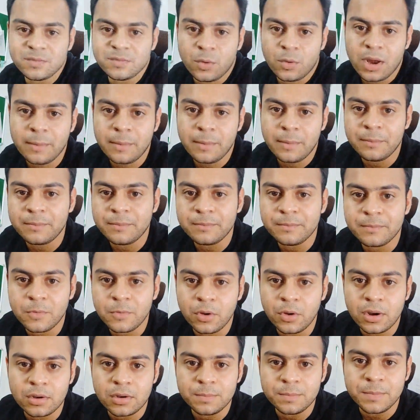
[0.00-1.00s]
I'm
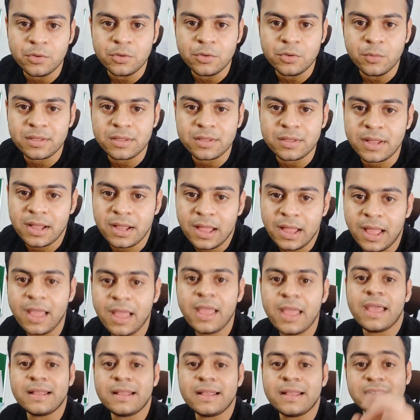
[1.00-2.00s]
gonna be doing.
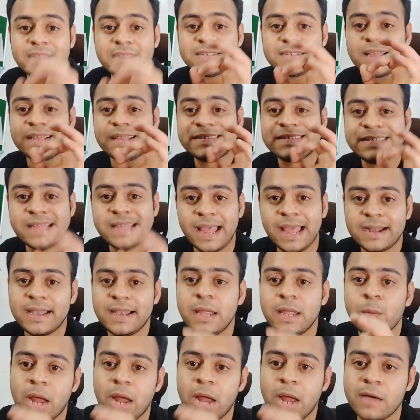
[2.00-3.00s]
That's exactly
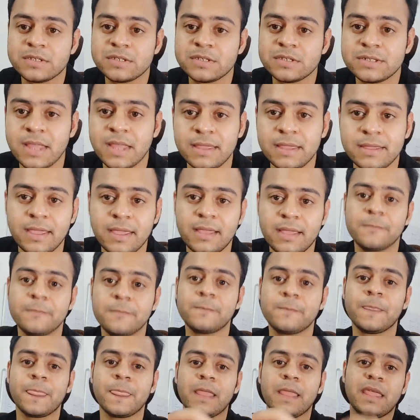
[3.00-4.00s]
what I was
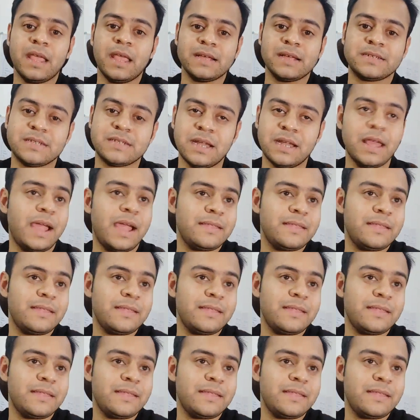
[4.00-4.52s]
thinking yesterday.